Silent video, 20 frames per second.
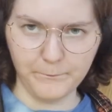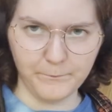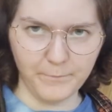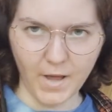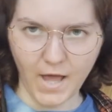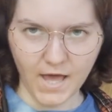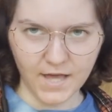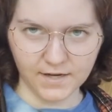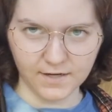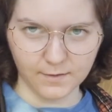
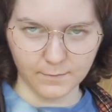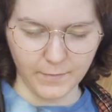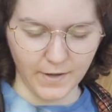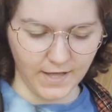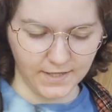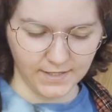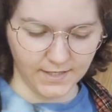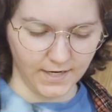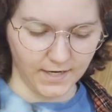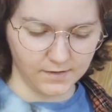
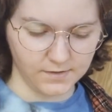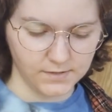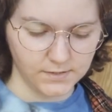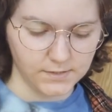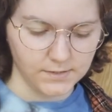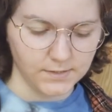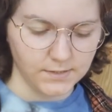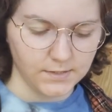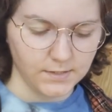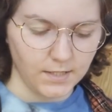Barbara,
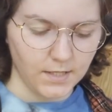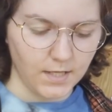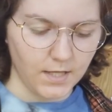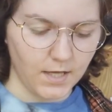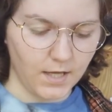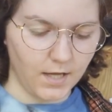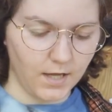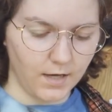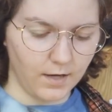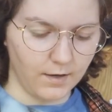
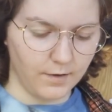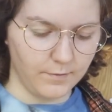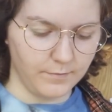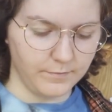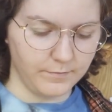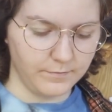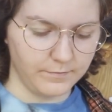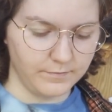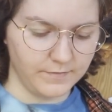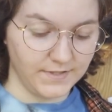
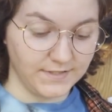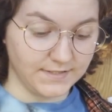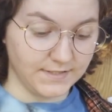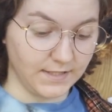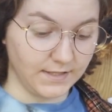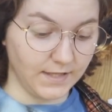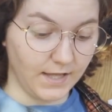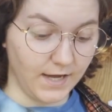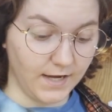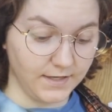is
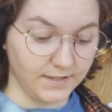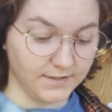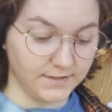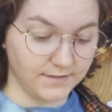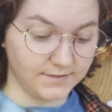the line,